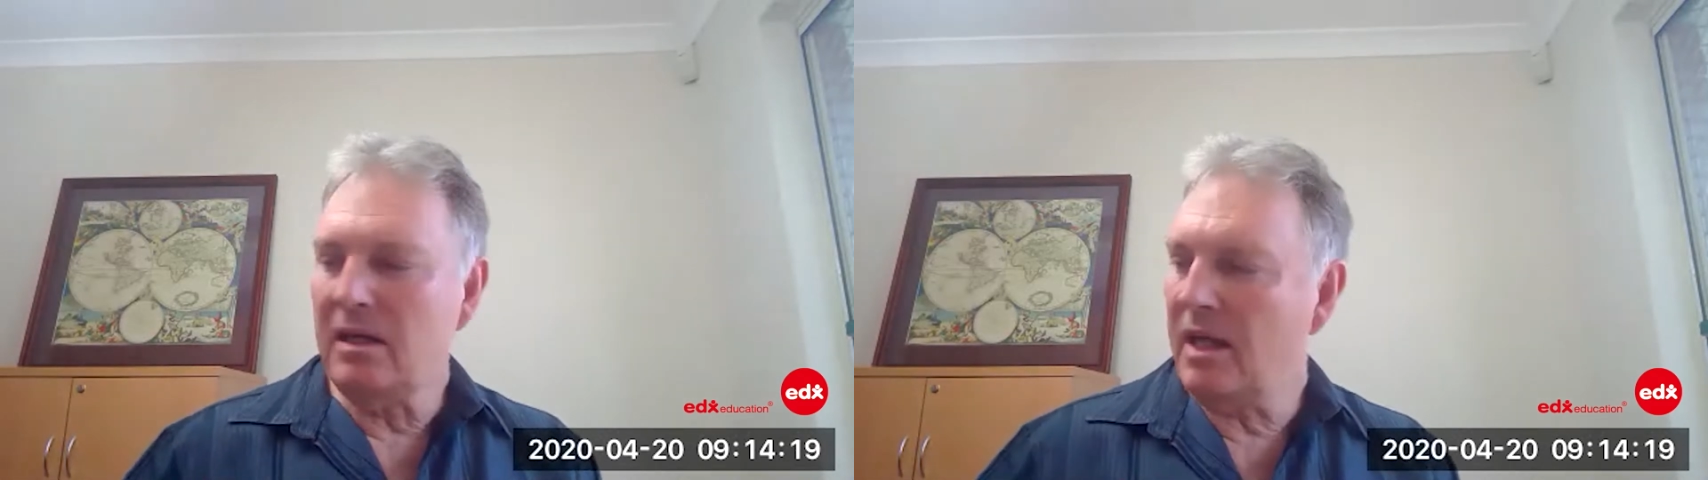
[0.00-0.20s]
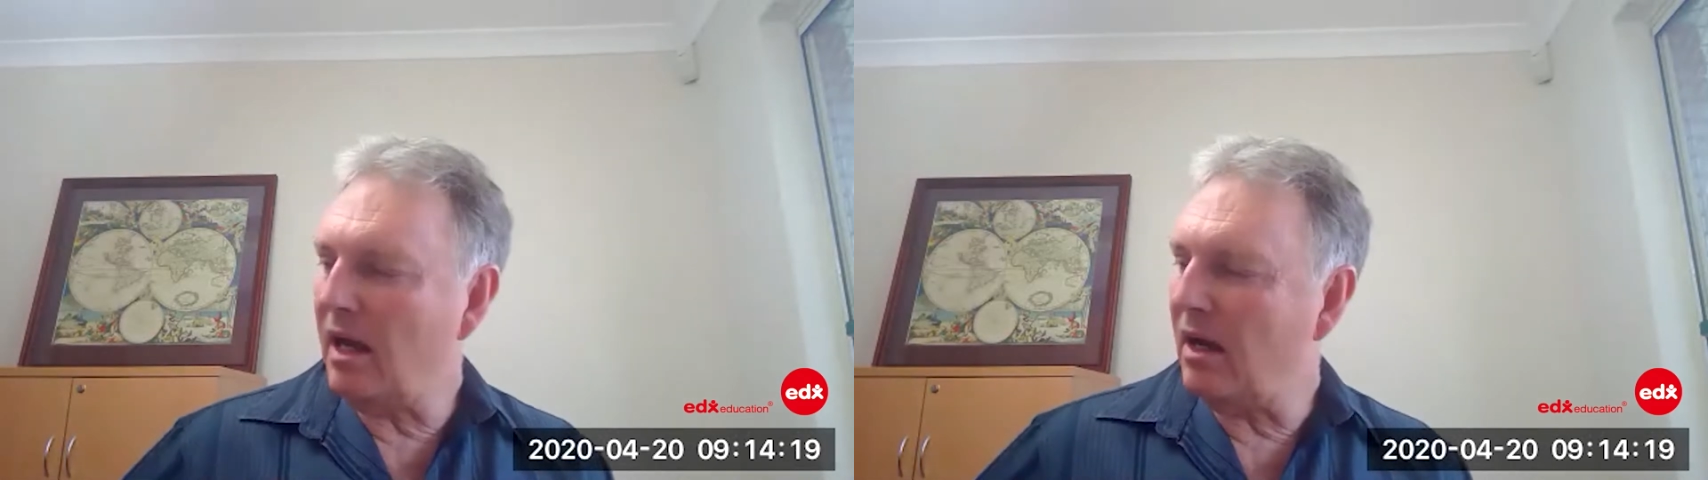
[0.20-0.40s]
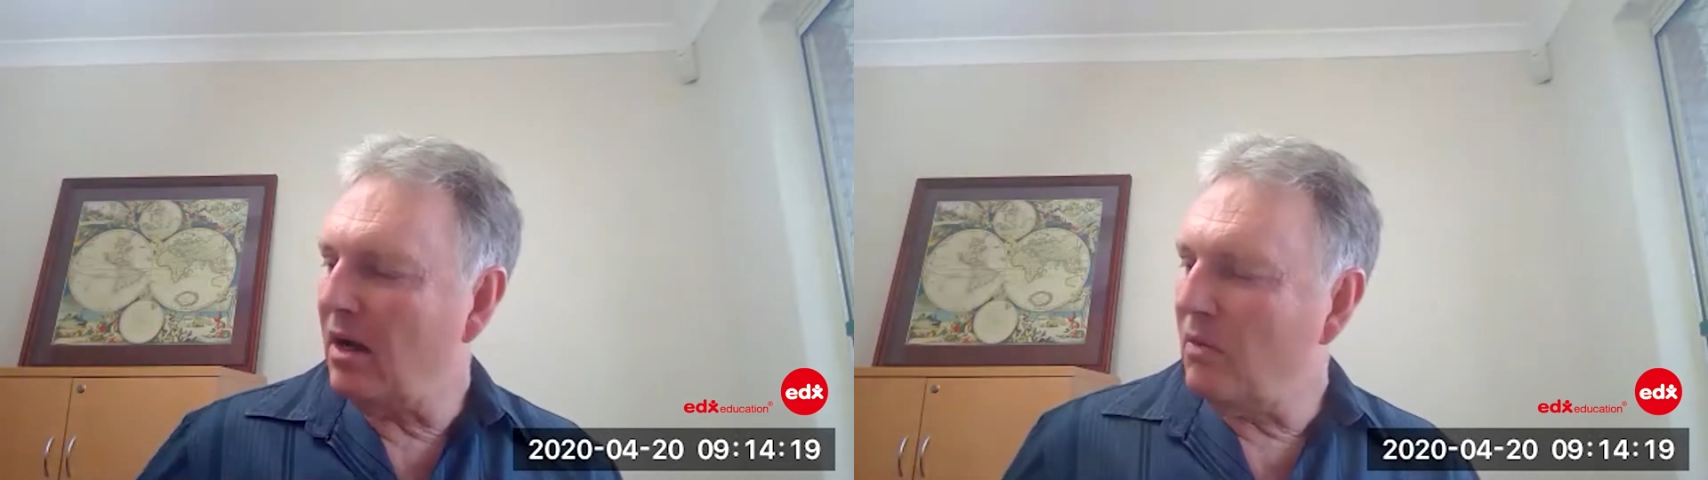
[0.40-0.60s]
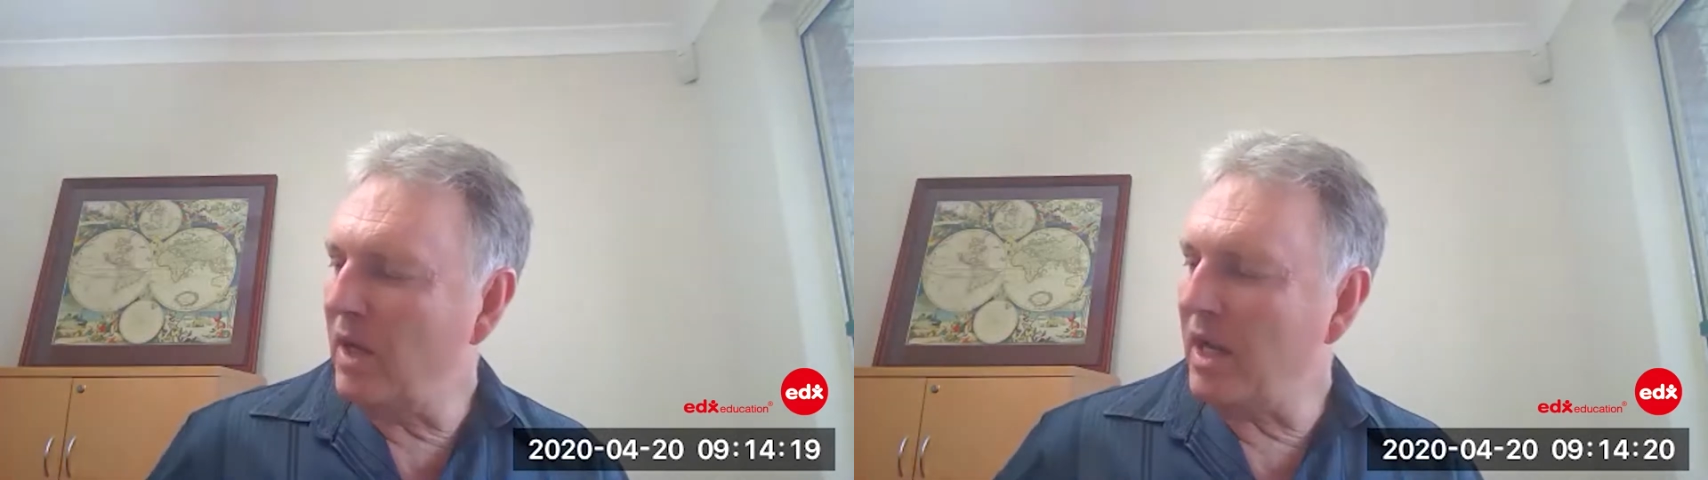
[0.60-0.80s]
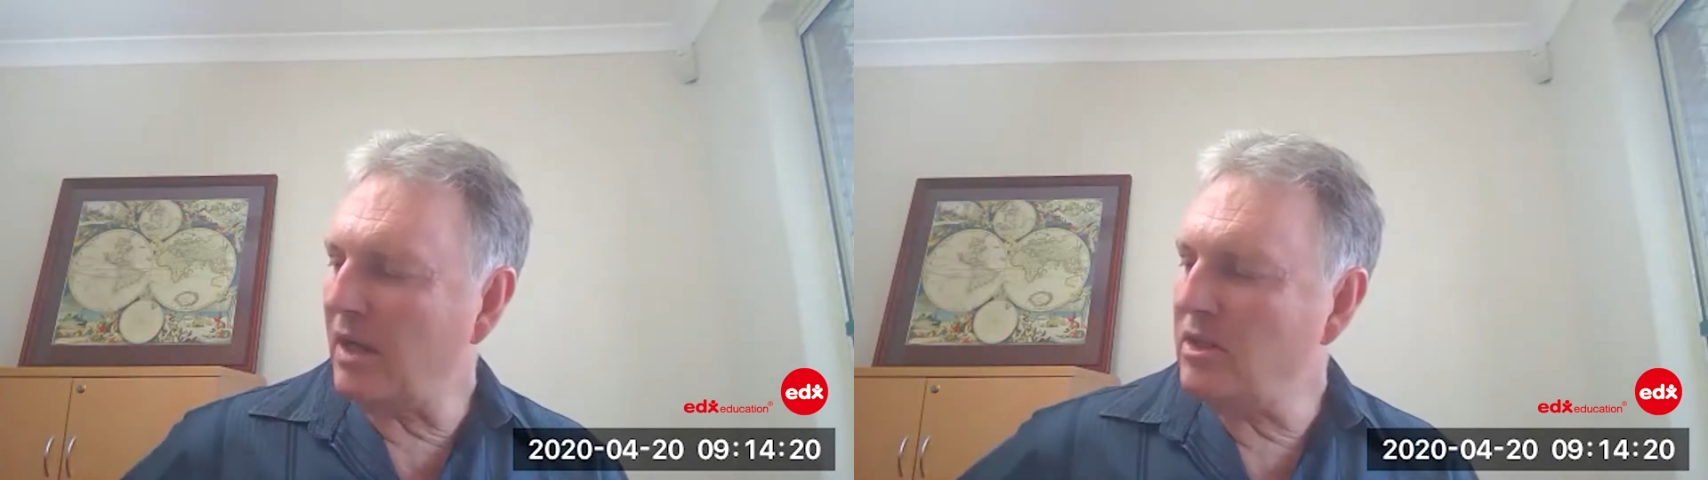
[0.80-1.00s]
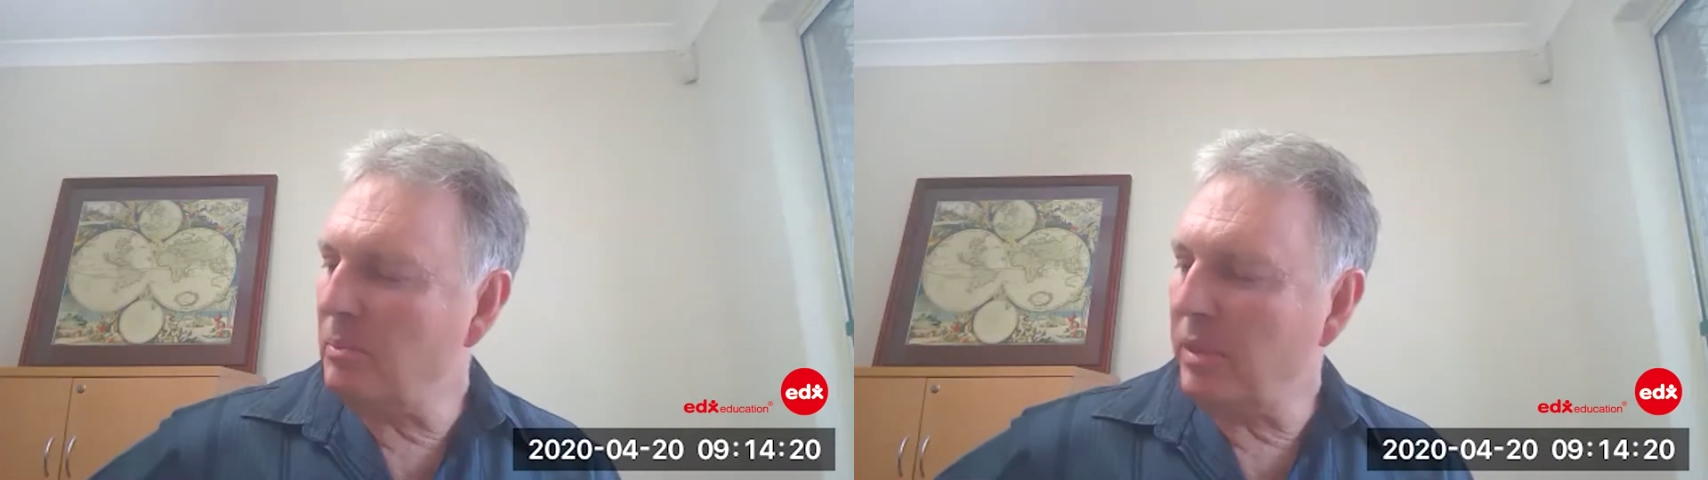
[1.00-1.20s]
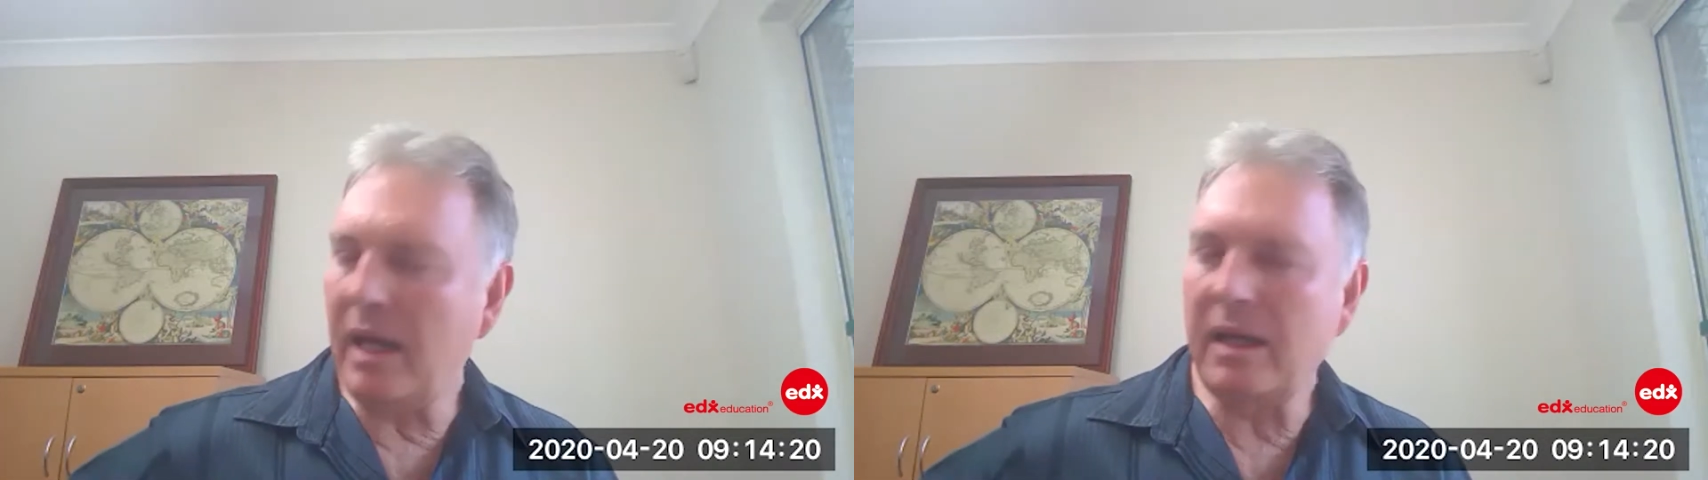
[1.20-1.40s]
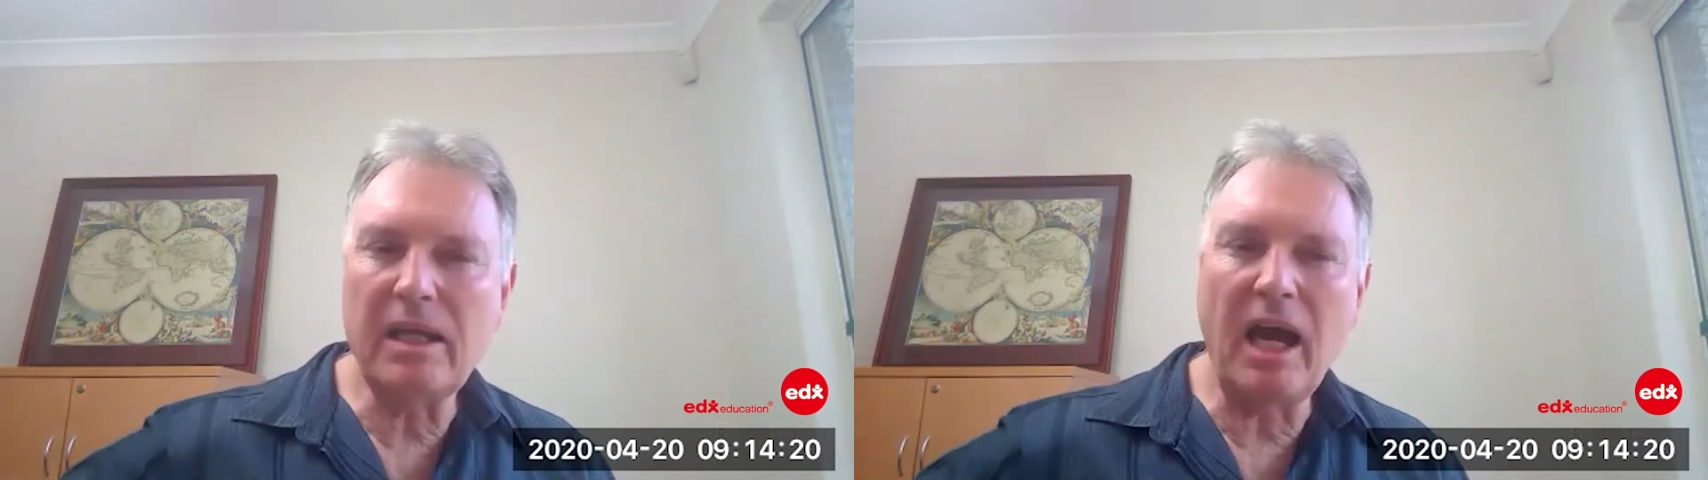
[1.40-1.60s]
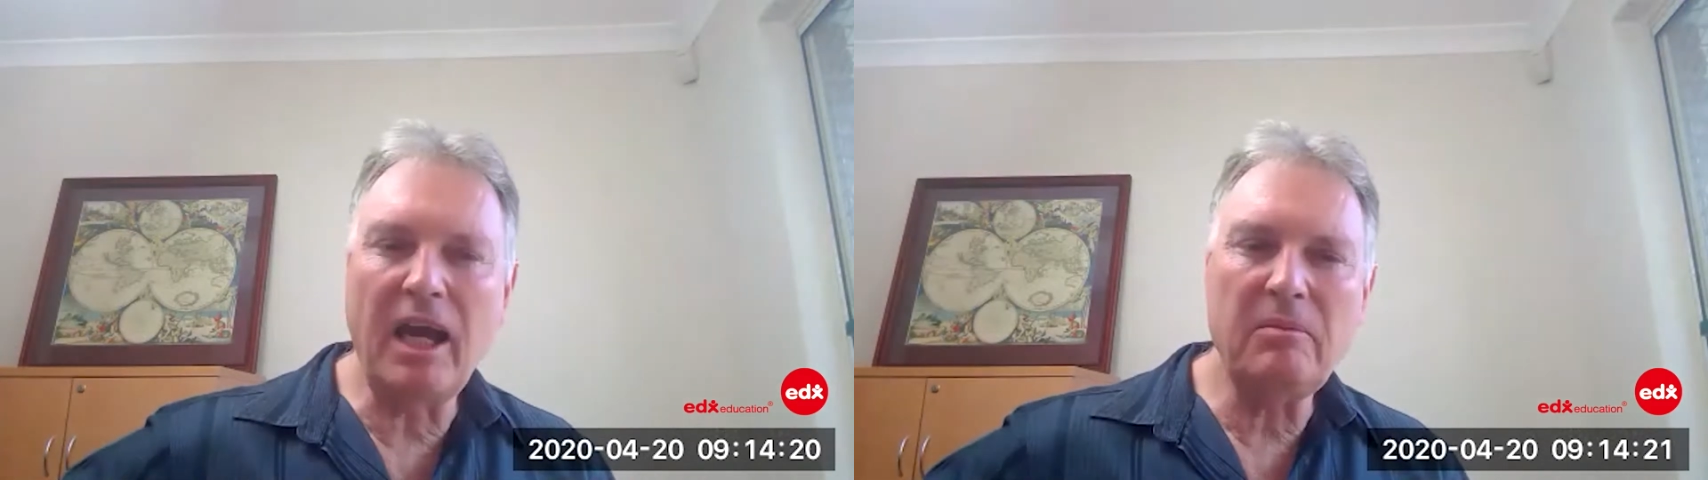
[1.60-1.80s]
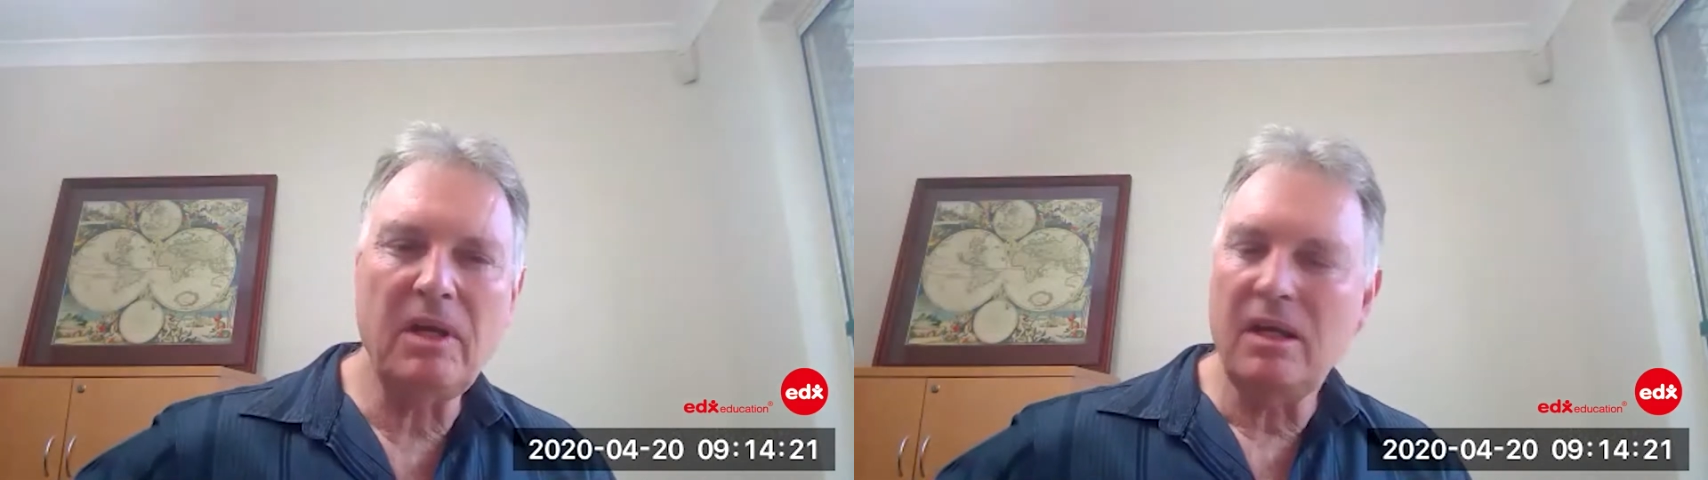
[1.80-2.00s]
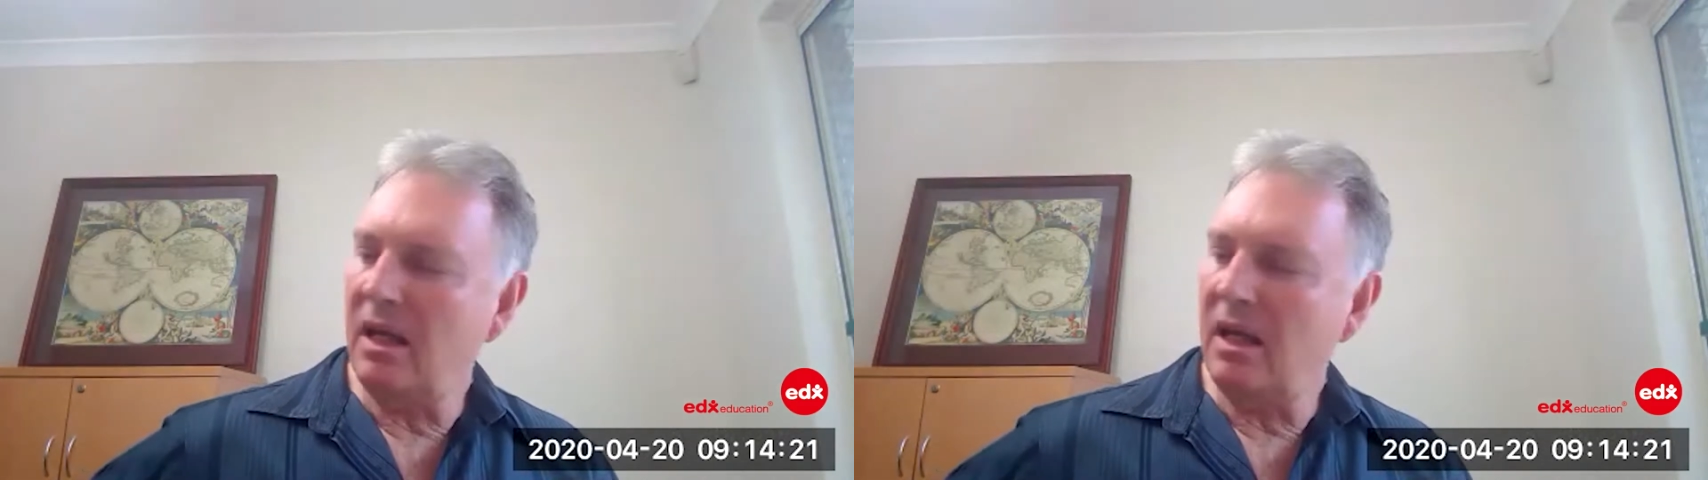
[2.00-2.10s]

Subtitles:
Now, we actually played a game